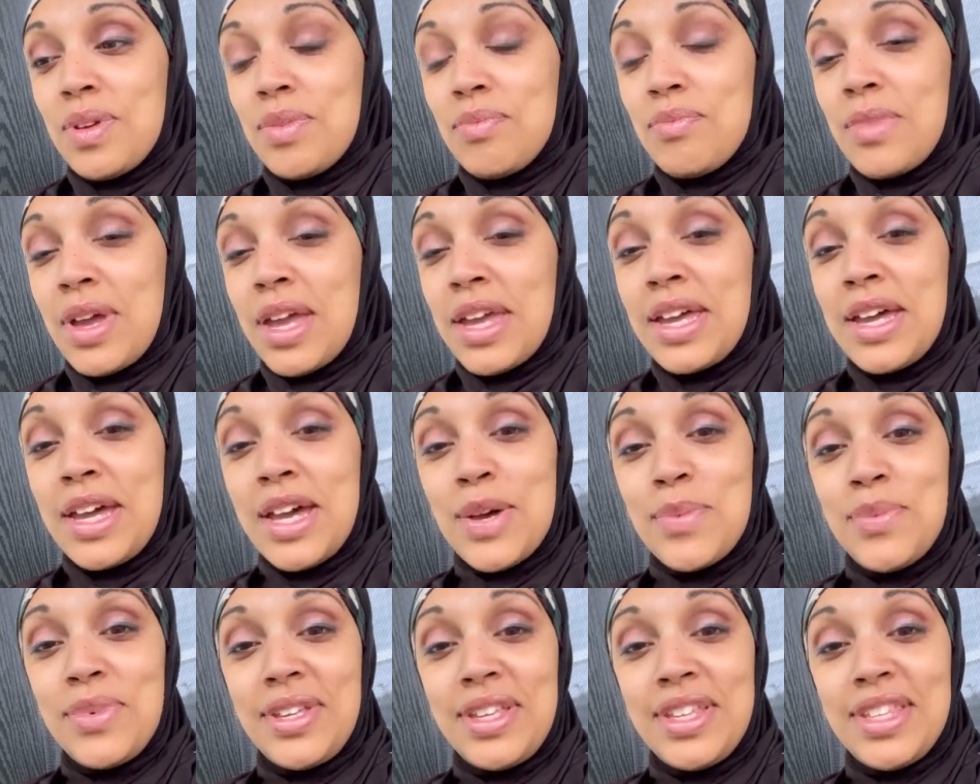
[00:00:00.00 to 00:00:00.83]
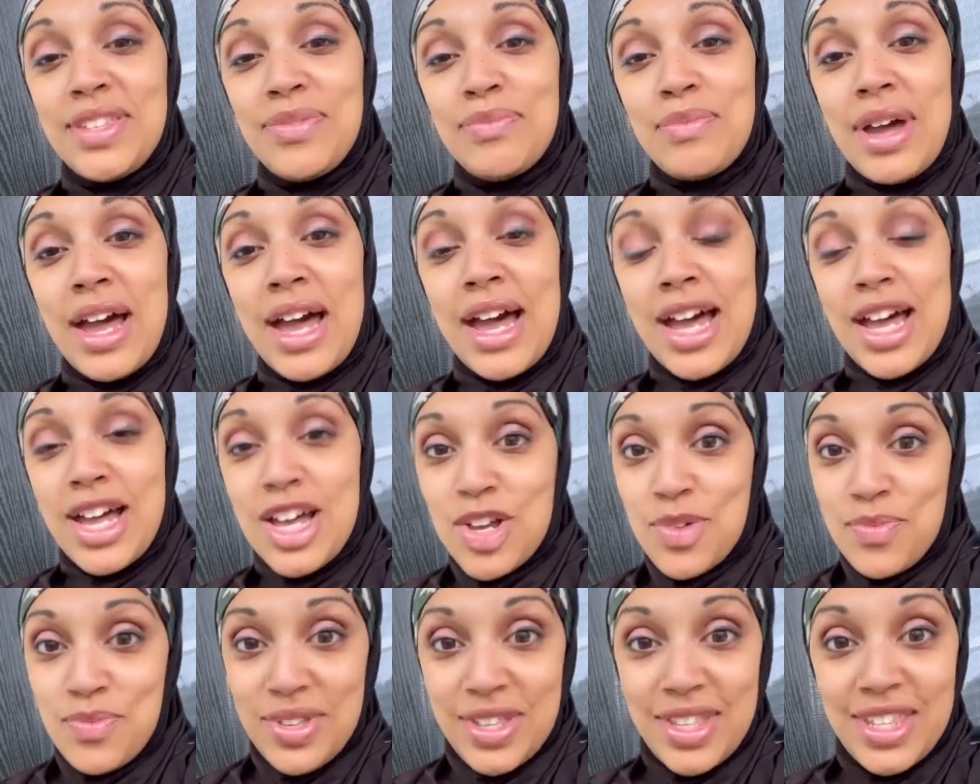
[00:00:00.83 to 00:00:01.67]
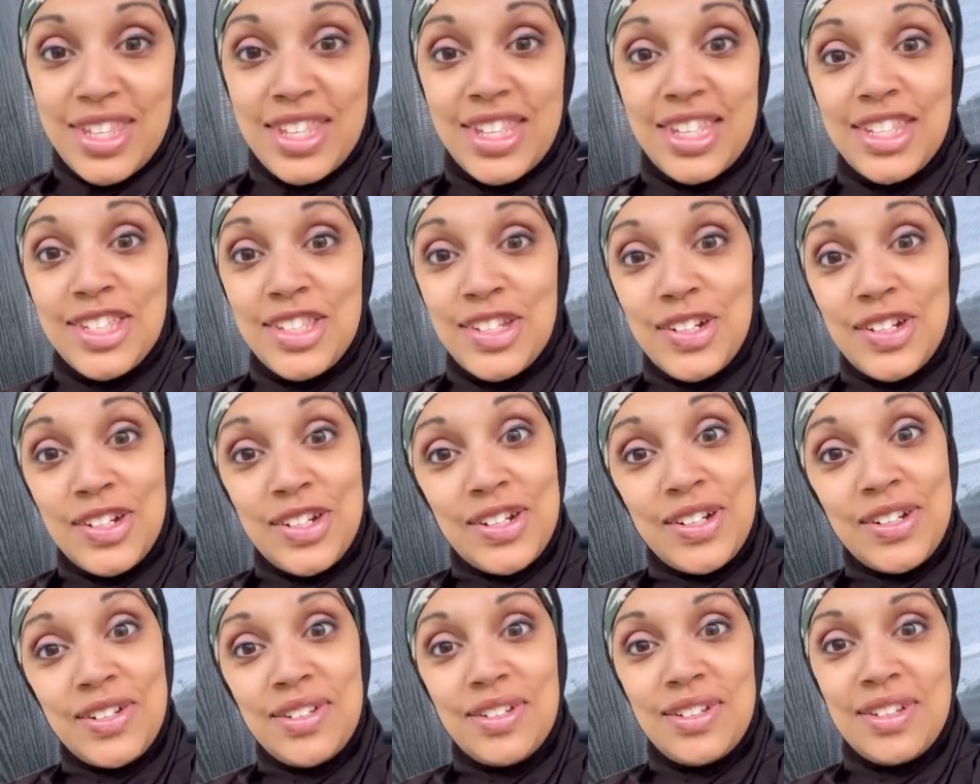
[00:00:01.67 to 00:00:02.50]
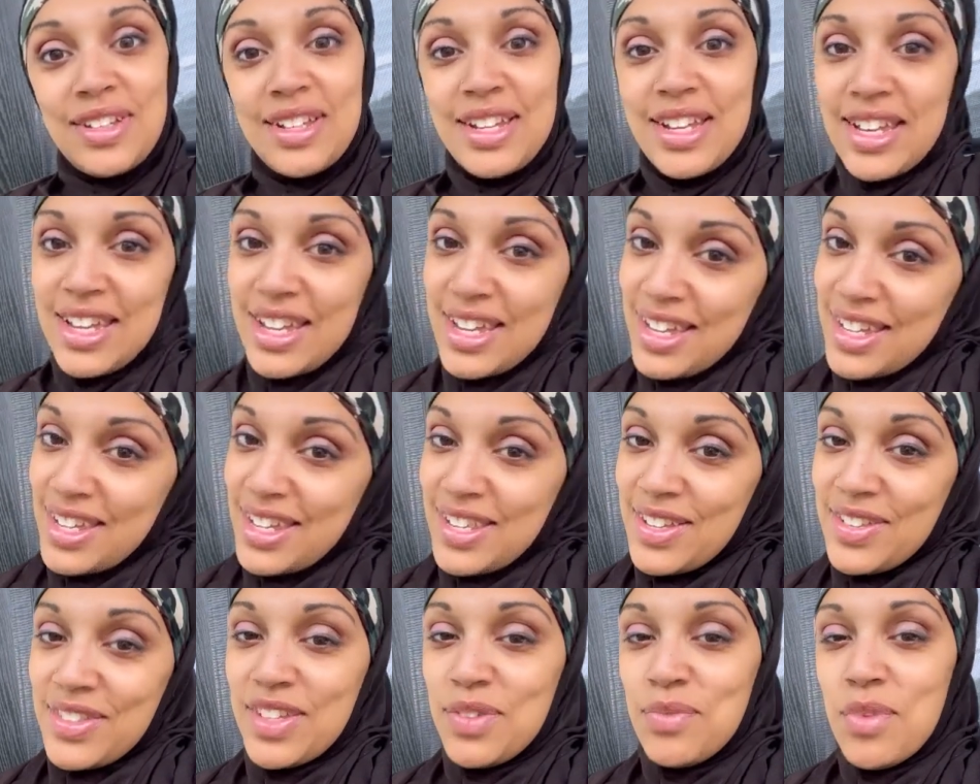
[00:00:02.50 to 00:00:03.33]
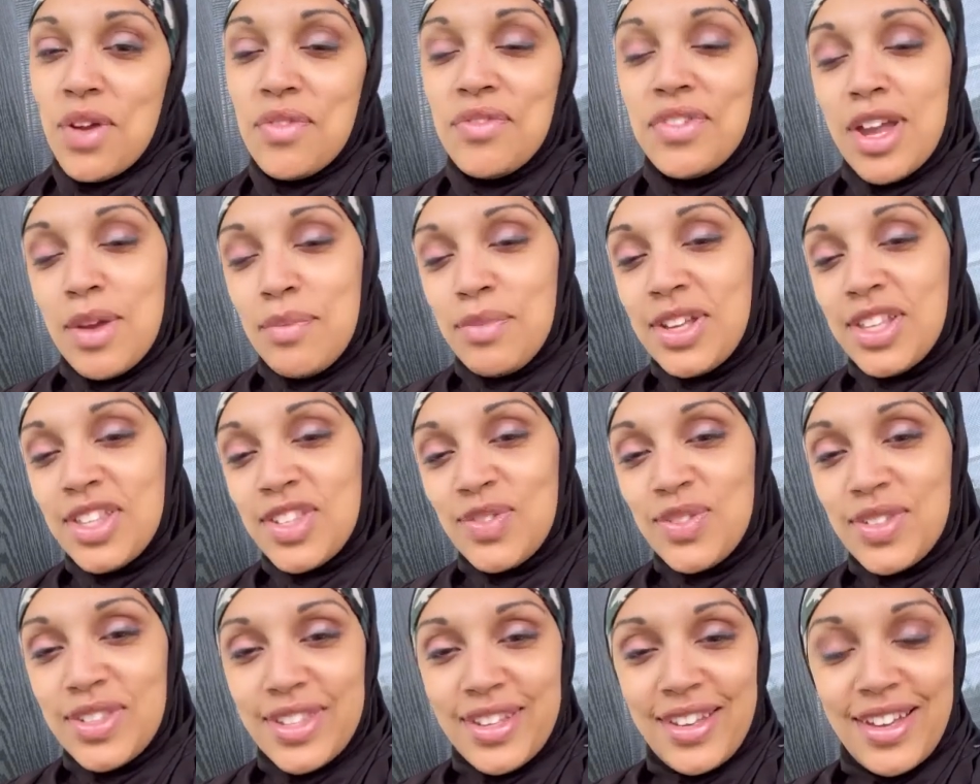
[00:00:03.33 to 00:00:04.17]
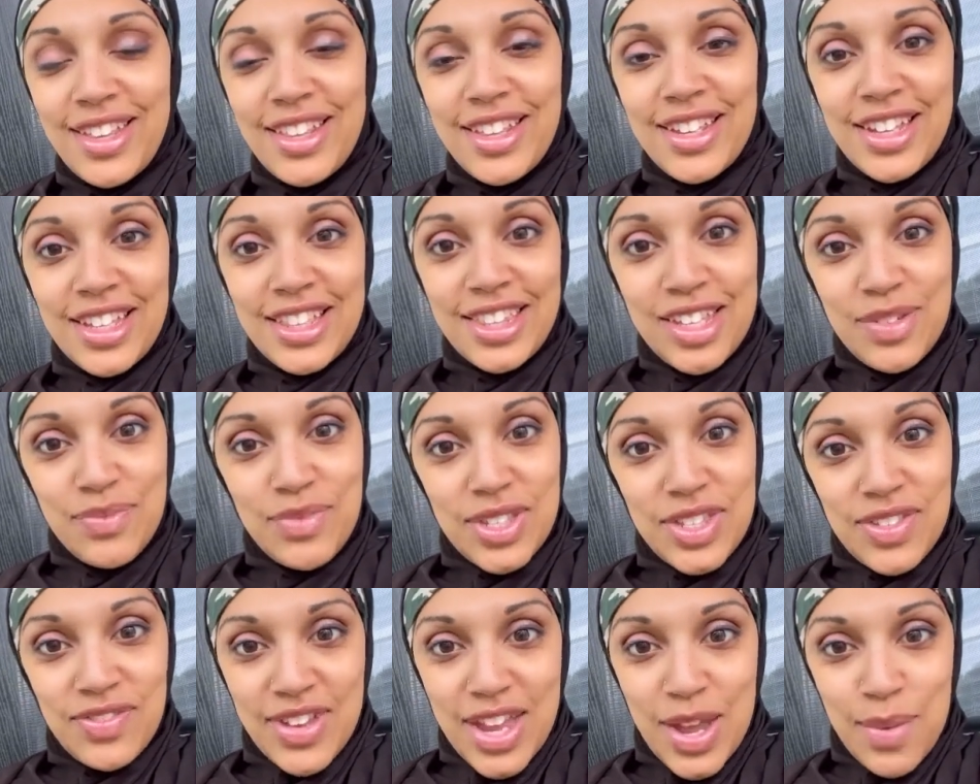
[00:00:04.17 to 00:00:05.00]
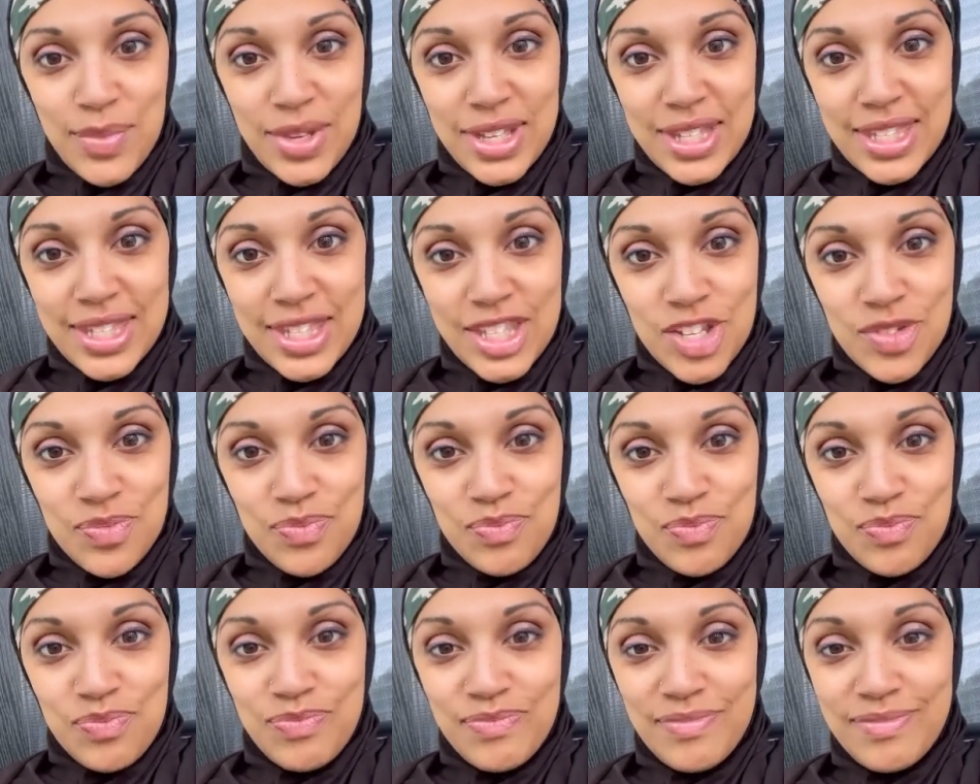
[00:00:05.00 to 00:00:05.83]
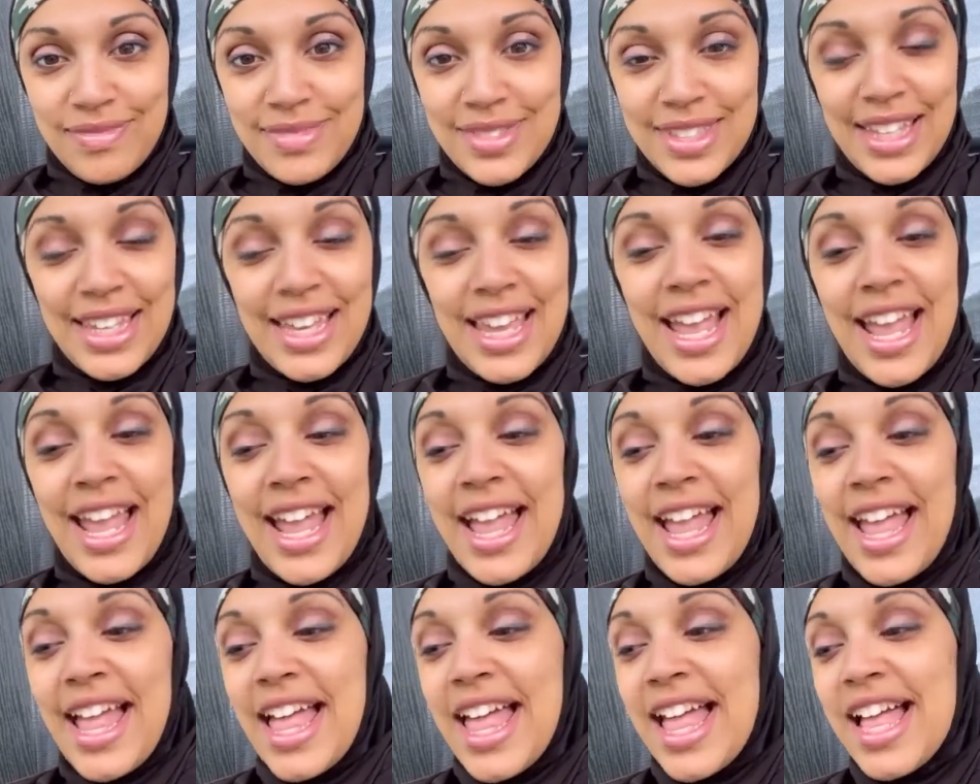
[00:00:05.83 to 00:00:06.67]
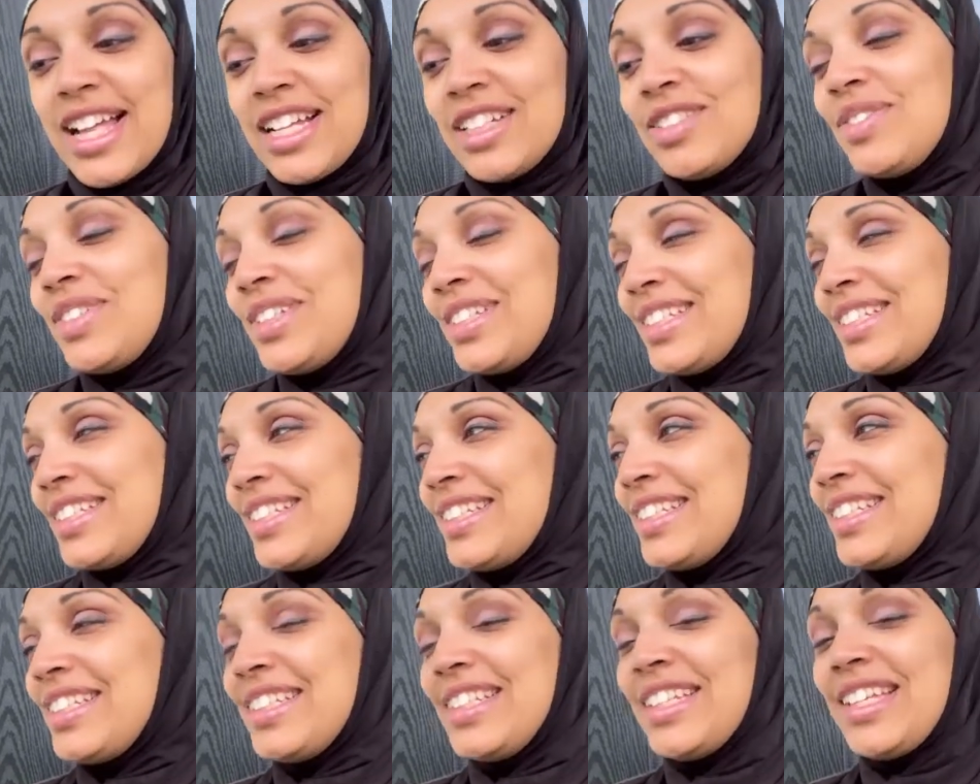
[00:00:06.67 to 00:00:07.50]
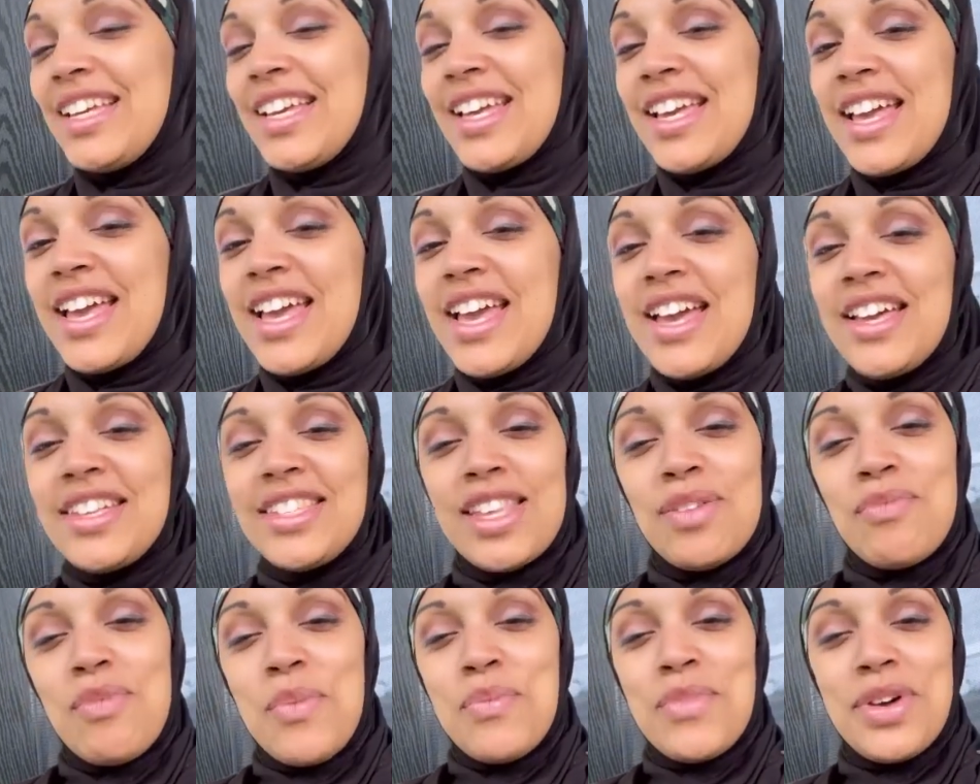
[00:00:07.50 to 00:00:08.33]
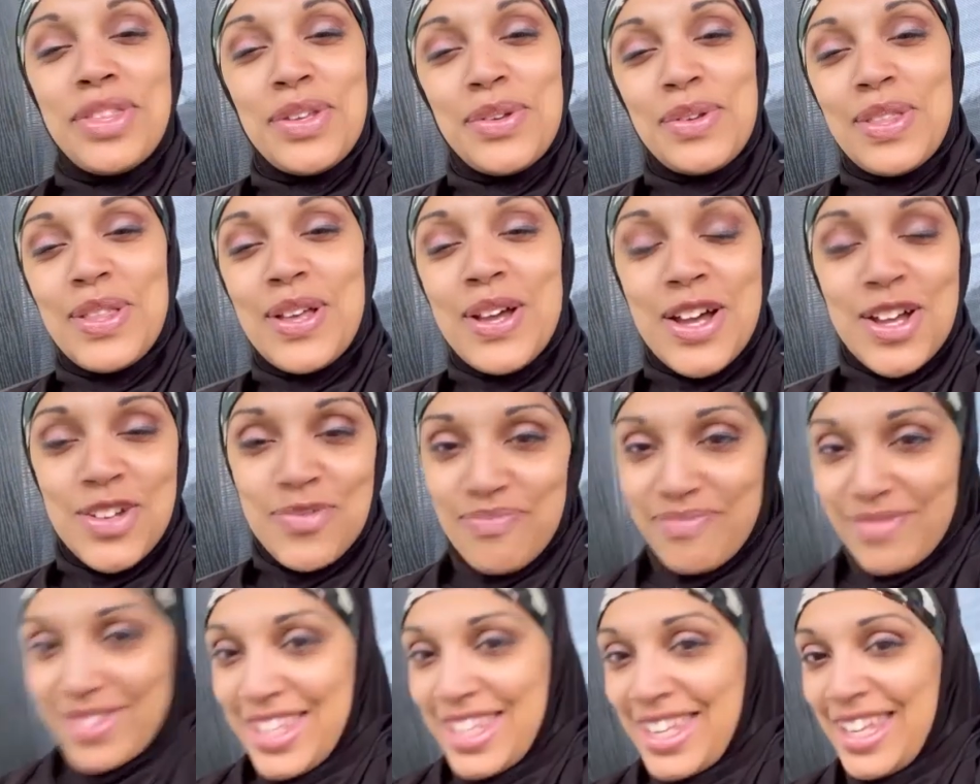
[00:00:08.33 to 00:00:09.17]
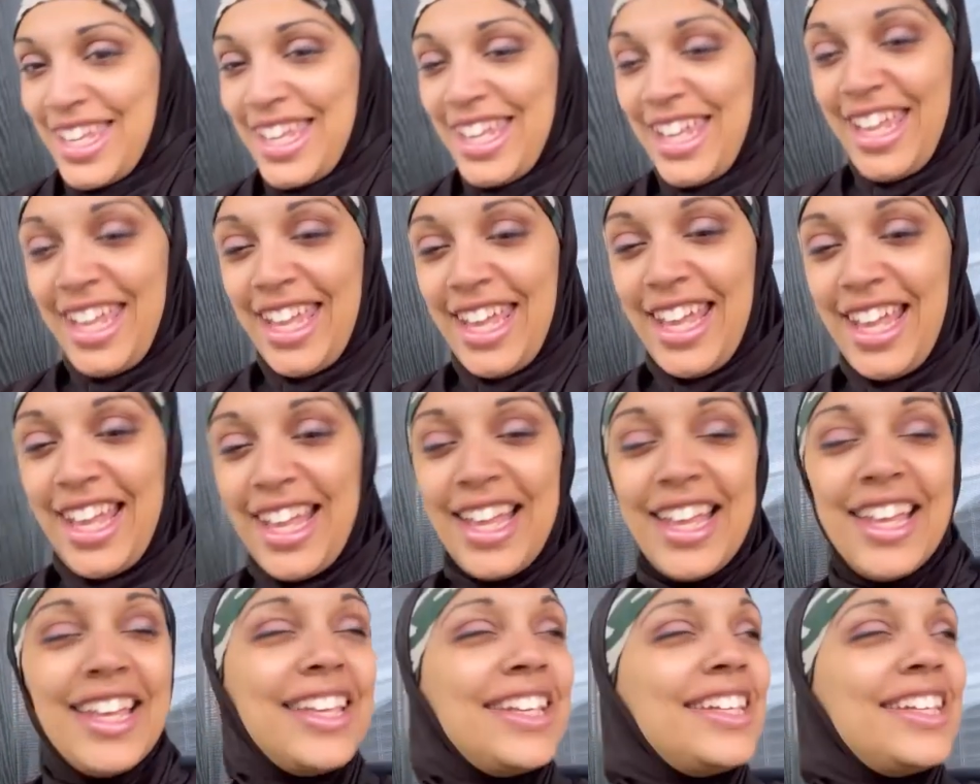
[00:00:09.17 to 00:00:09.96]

My hubby's mom and sister, and, you know, they're my family too, so I look at them as family. So. Yeah. So my mother-in-law.